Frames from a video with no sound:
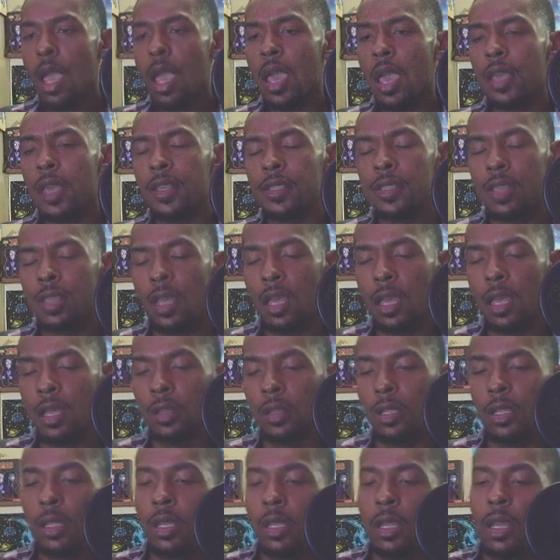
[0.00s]
is that
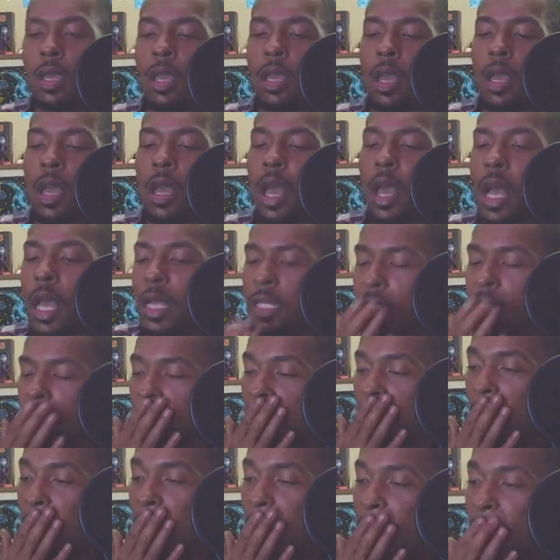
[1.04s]

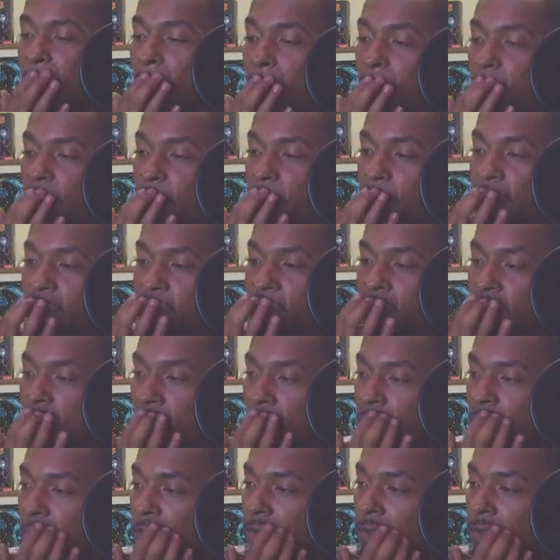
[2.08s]
society now is based
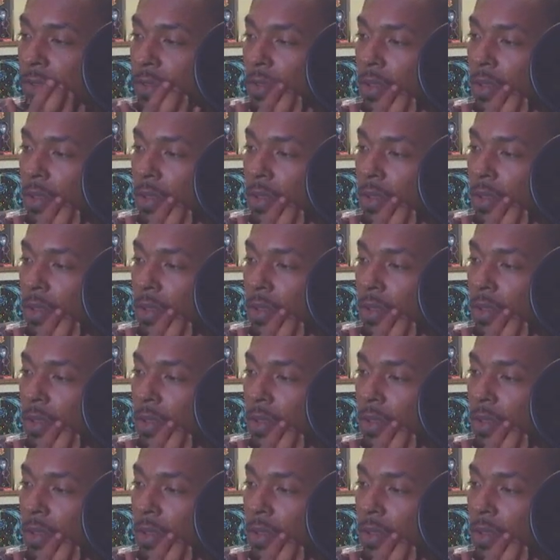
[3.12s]
off of